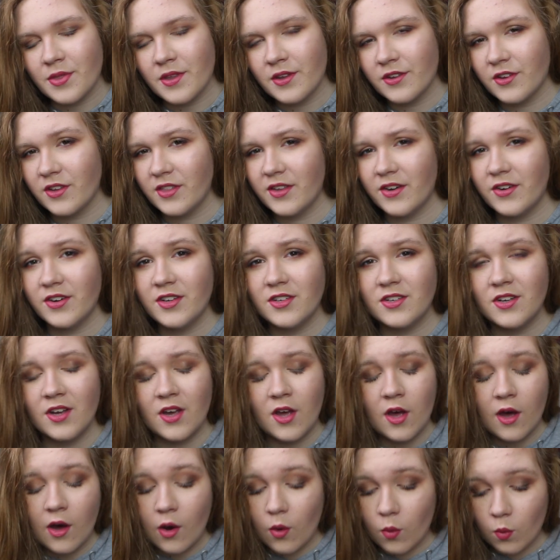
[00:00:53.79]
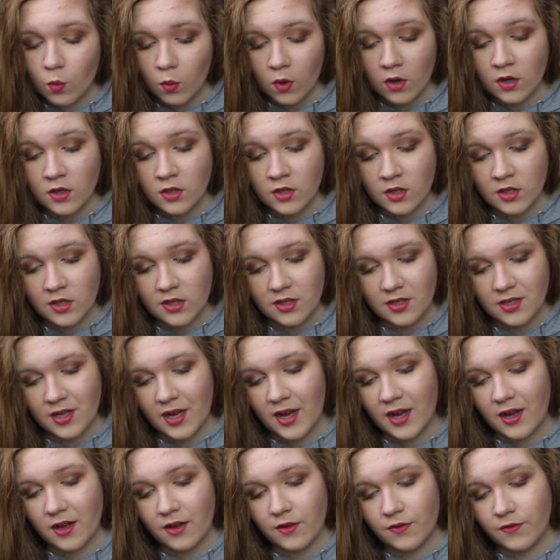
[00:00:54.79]
So there is one
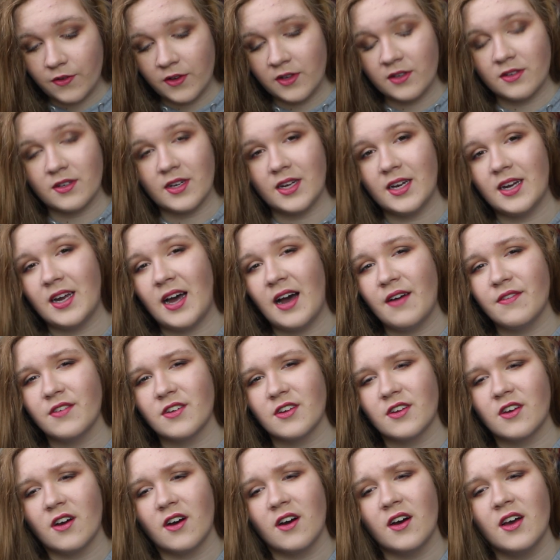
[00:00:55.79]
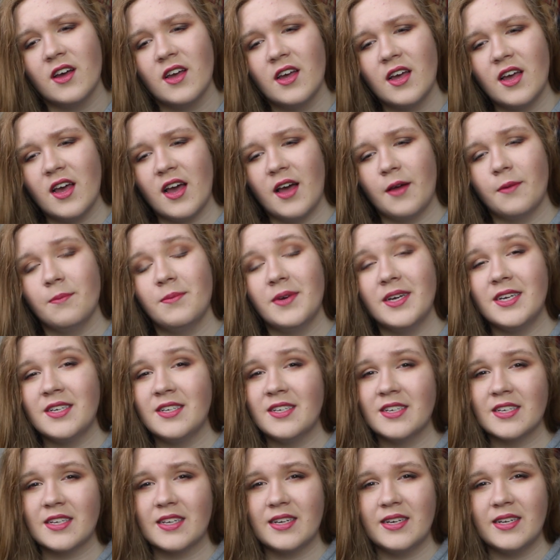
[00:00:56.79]
set of things that I haven't got.
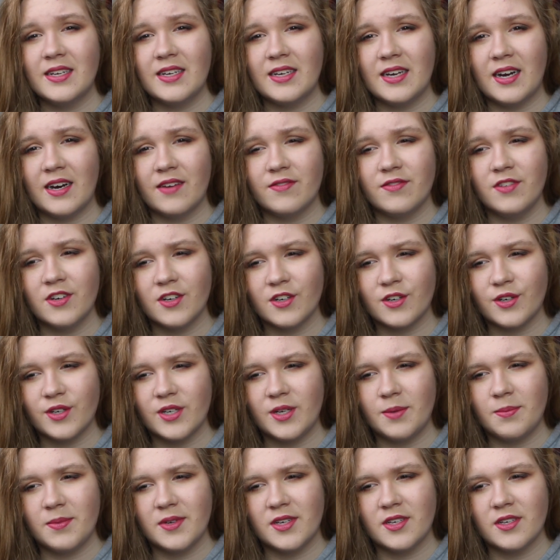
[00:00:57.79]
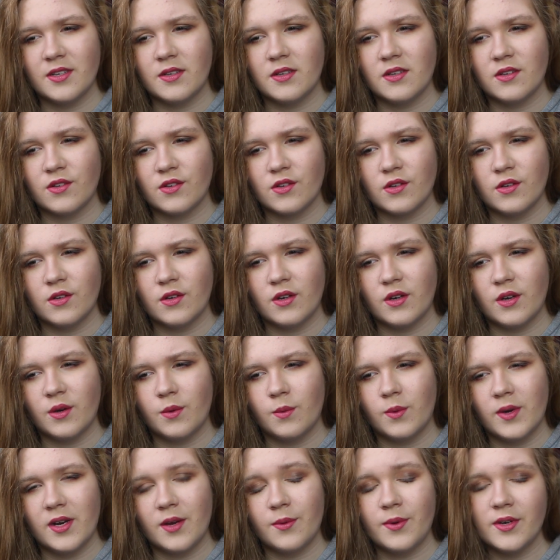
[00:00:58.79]
Basically, I've not got it because
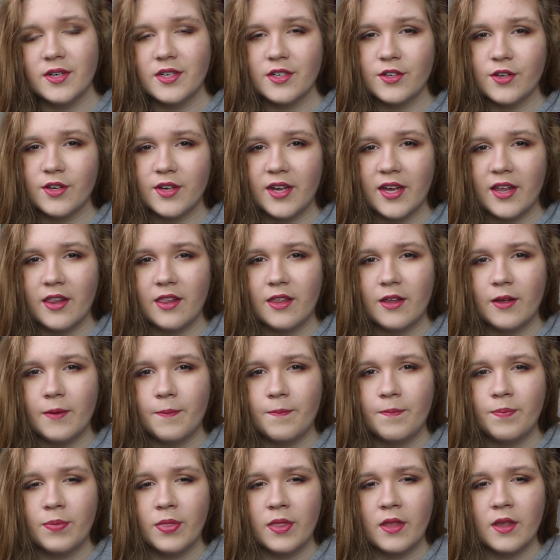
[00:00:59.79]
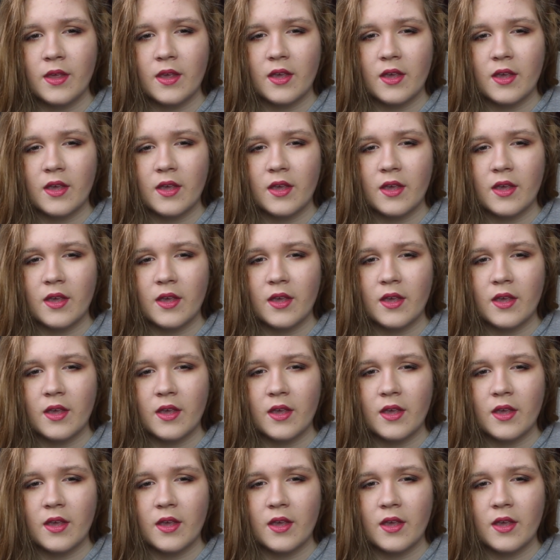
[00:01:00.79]
when I went to go get them,